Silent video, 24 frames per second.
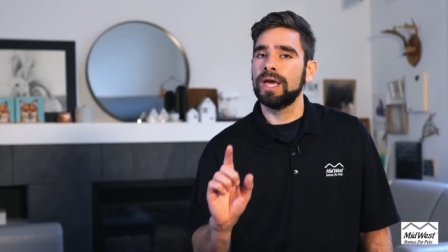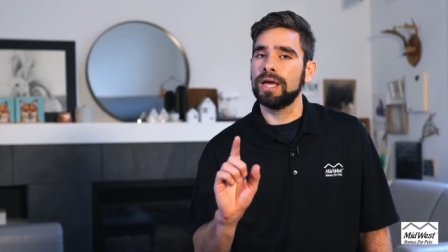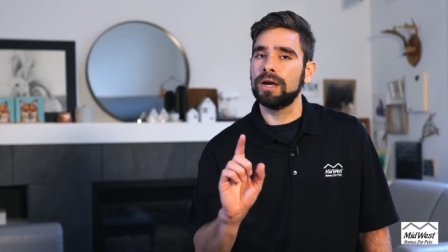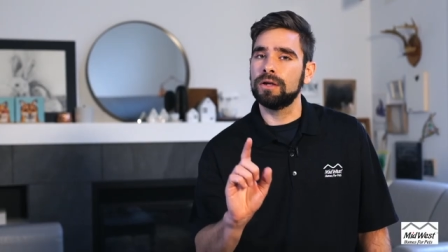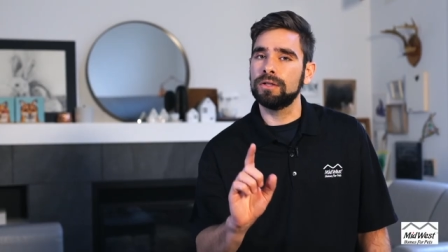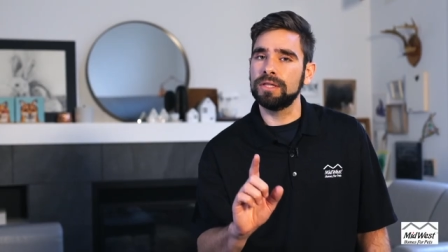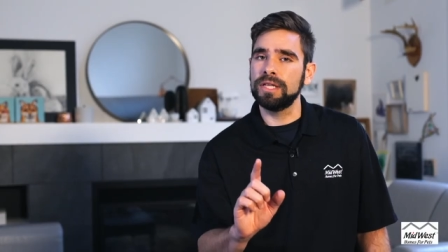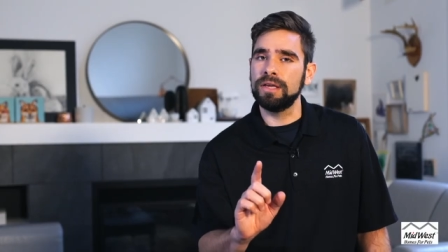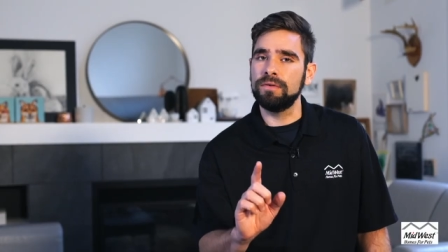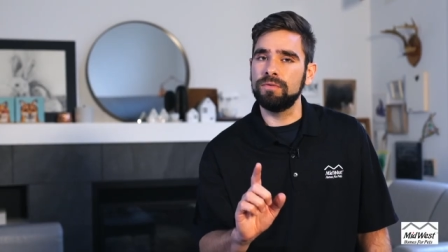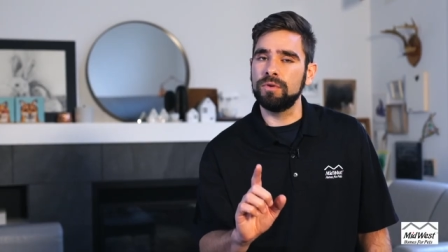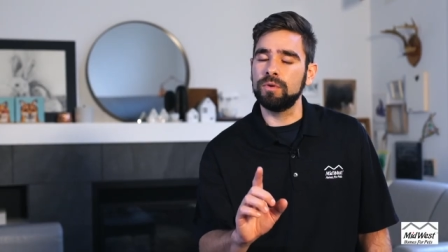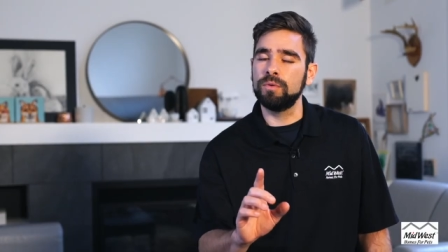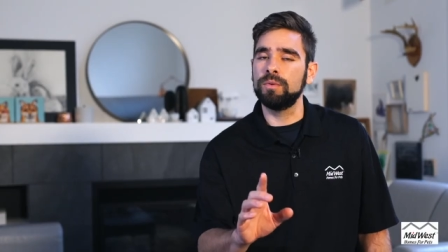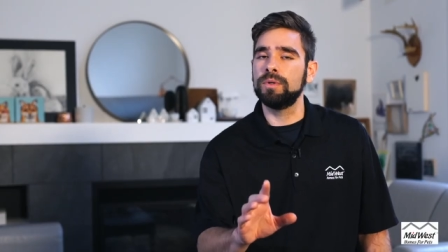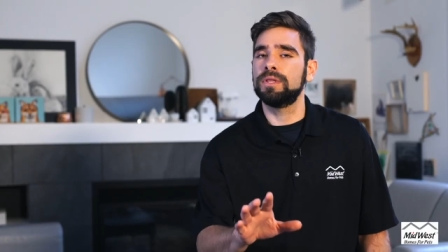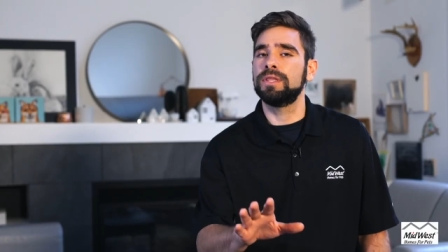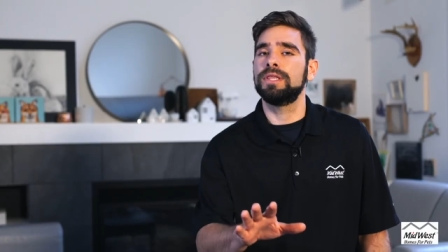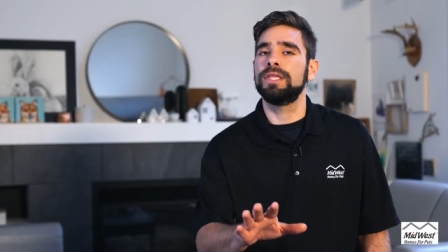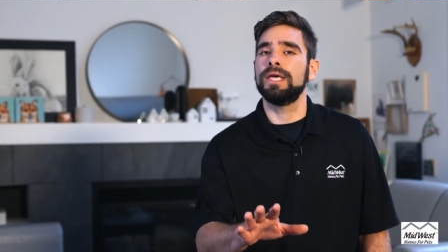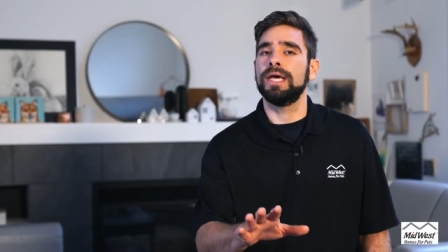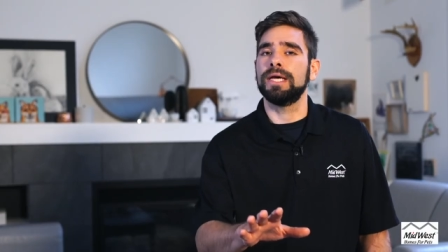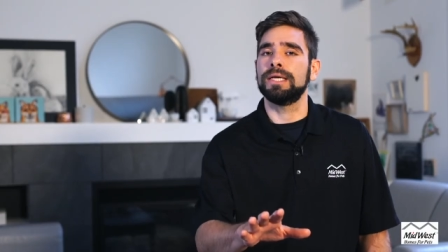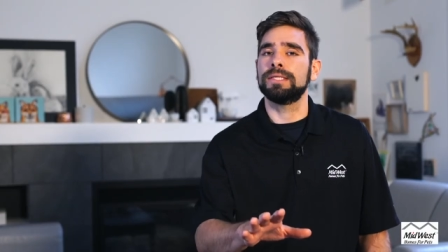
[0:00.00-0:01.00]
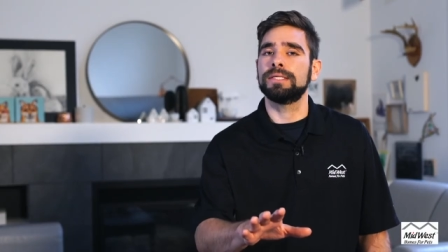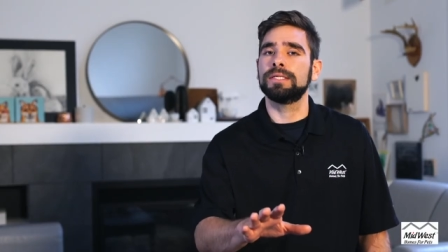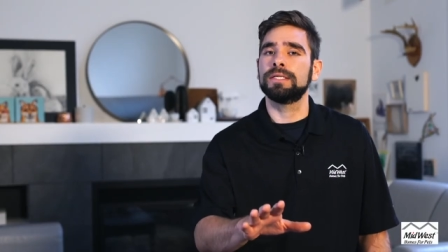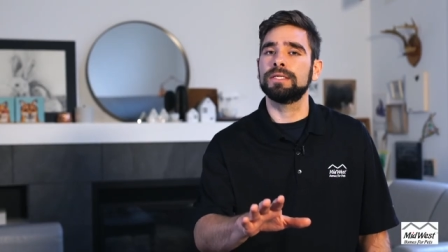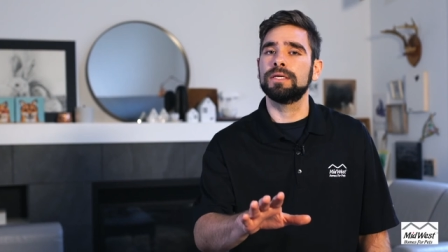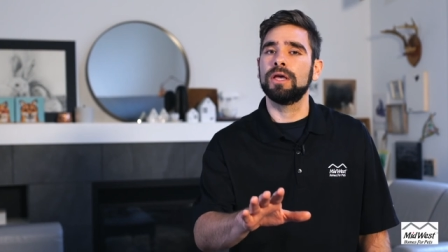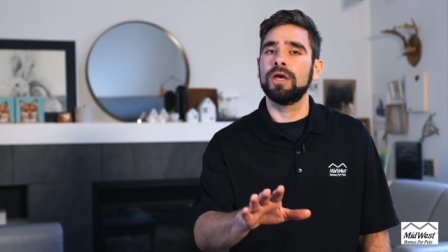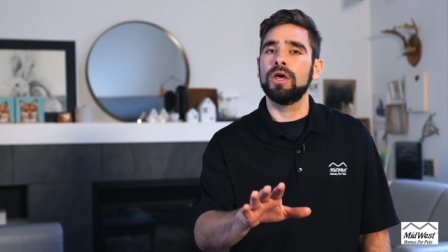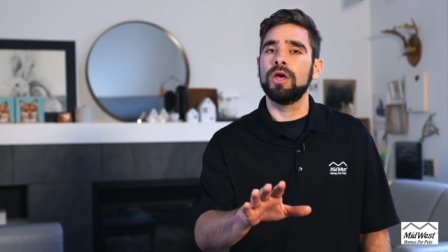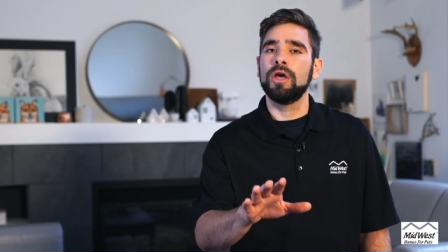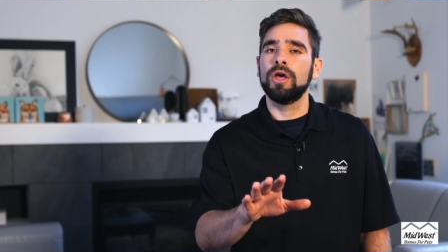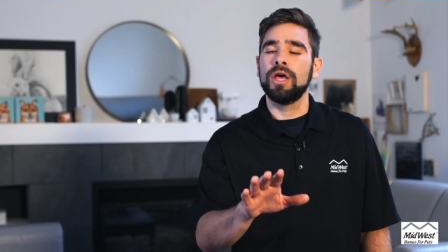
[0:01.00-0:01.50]
And I'll leave you with
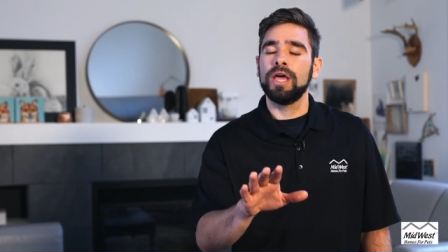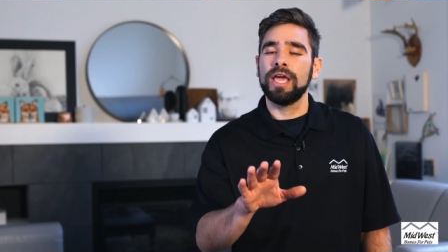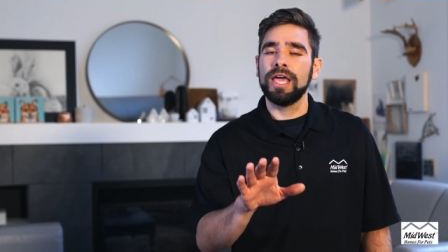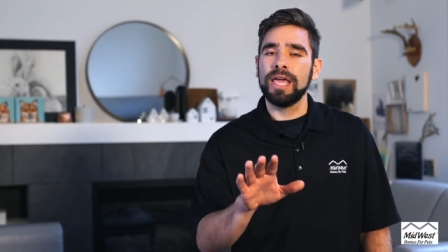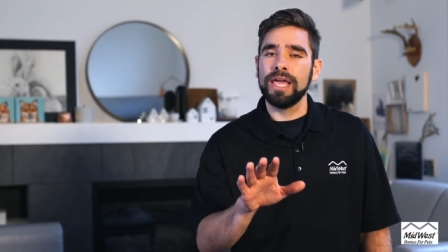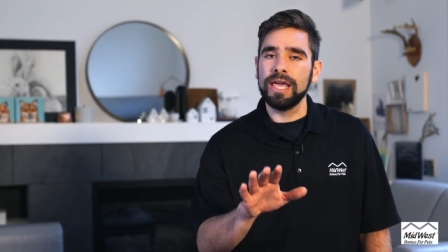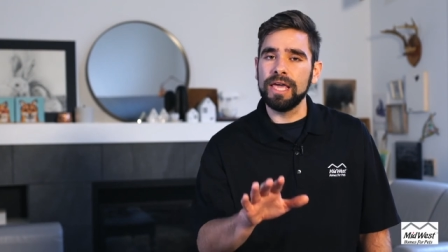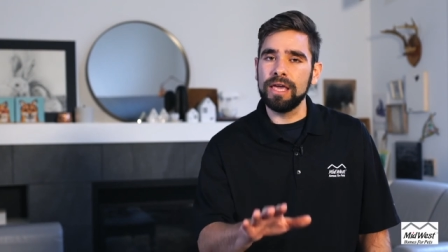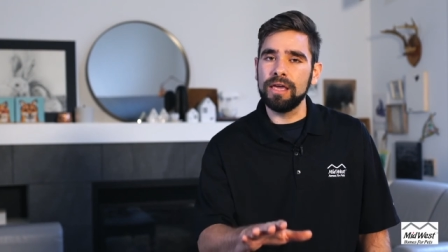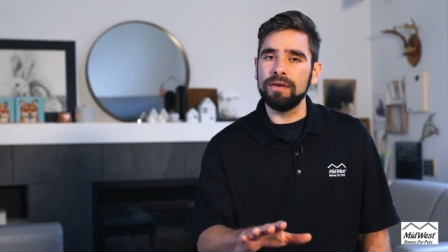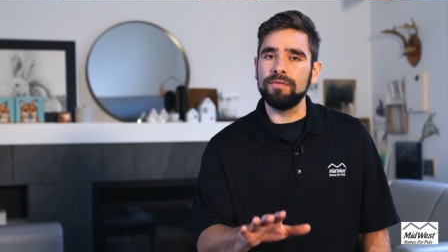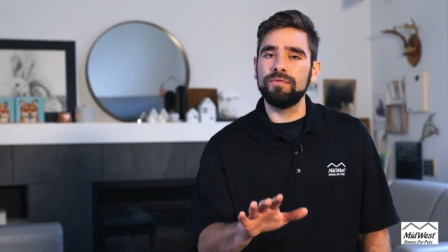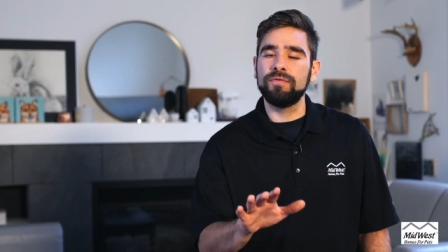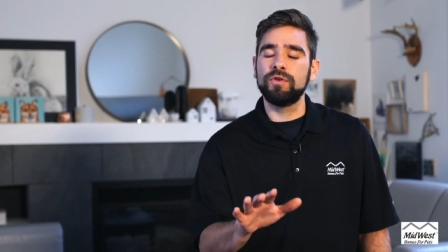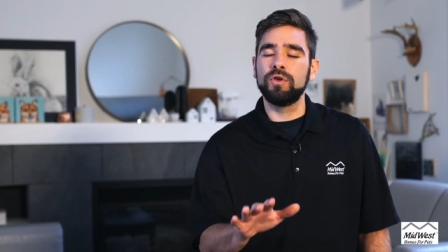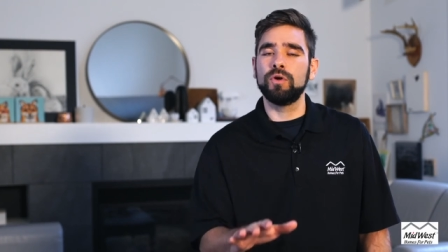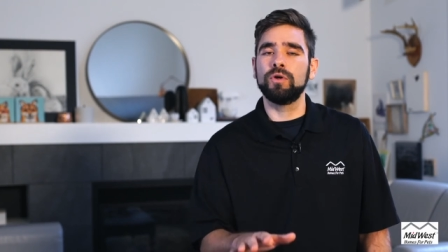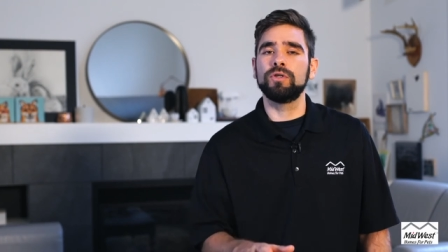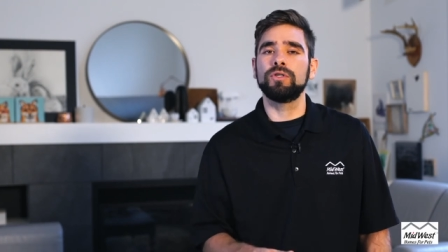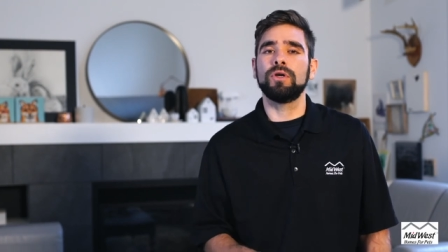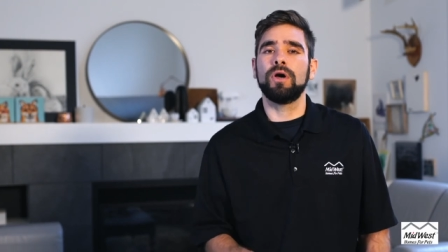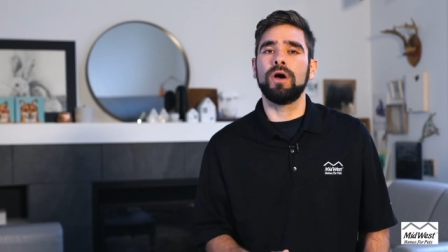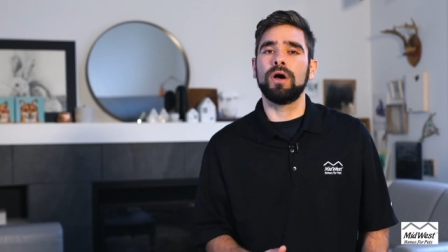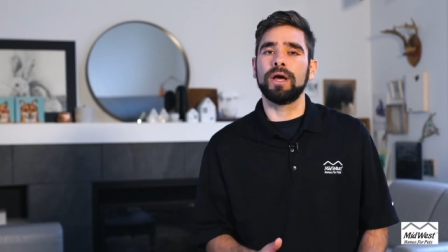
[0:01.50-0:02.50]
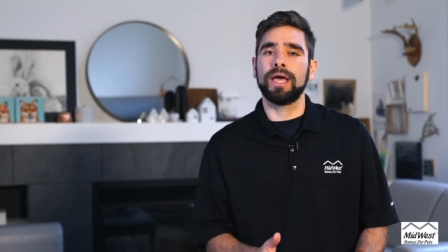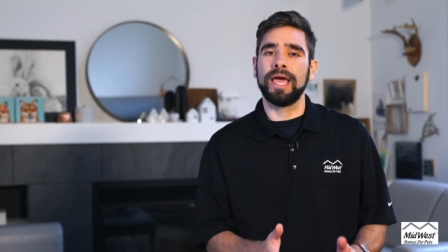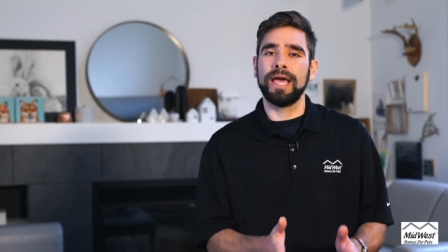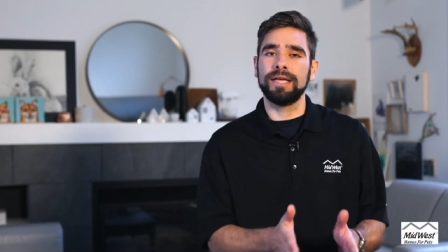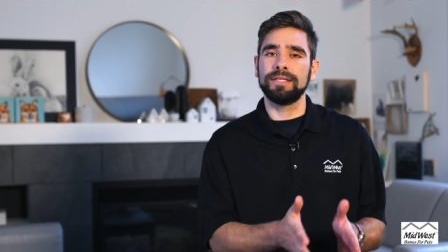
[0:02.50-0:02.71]
this. If your dog